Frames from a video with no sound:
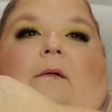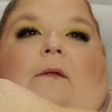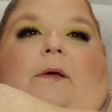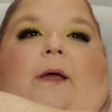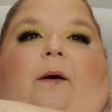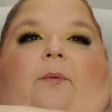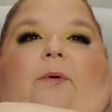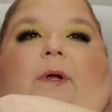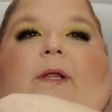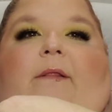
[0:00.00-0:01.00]
Look how
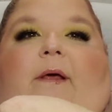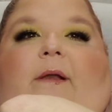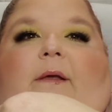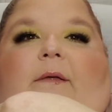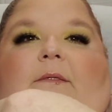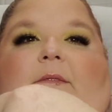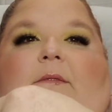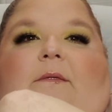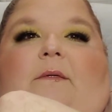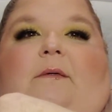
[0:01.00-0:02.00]
pretty that
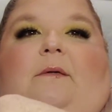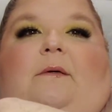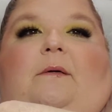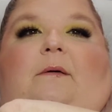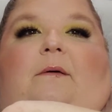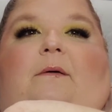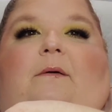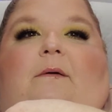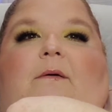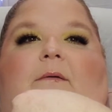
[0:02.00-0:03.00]
is.
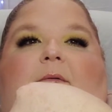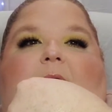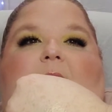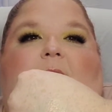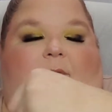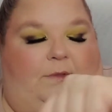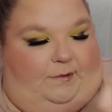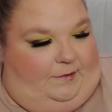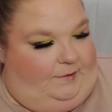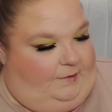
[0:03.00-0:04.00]
Oh.
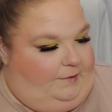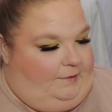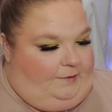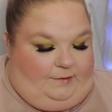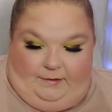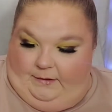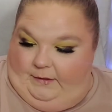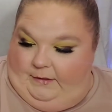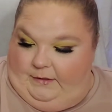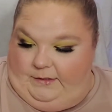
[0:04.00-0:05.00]

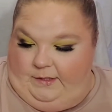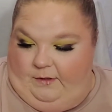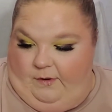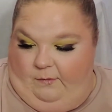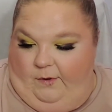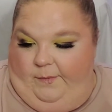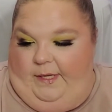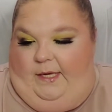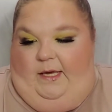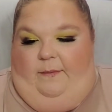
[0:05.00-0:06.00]
So I will be
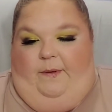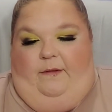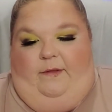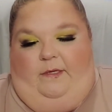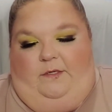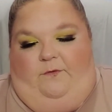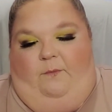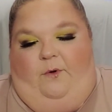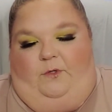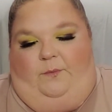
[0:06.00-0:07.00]
keeping this for
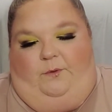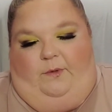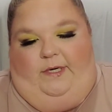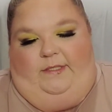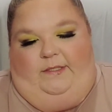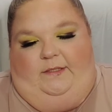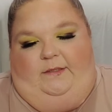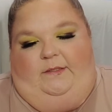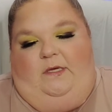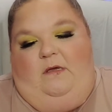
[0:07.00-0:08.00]
multiple
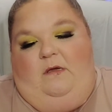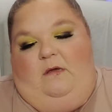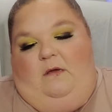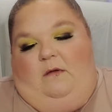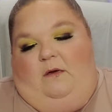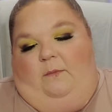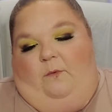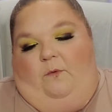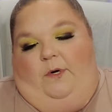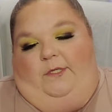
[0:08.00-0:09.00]
reasons. Number
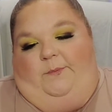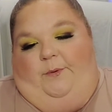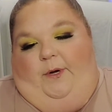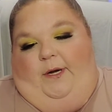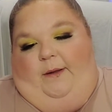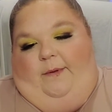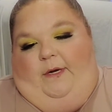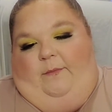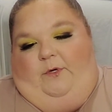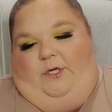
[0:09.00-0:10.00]
one, it's pretty. But
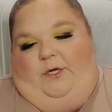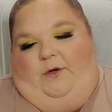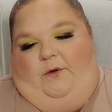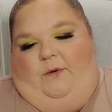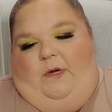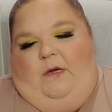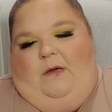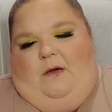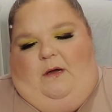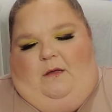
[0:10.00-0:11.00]
number two,
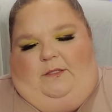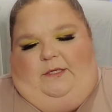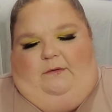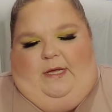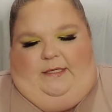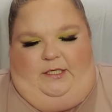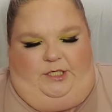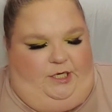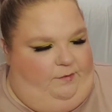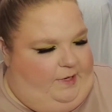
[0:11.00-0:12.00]
I also like to
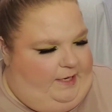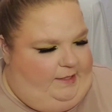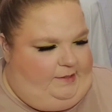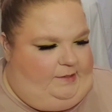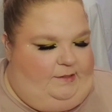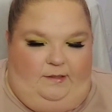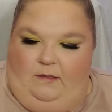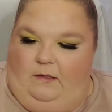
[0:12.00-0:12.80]
showcase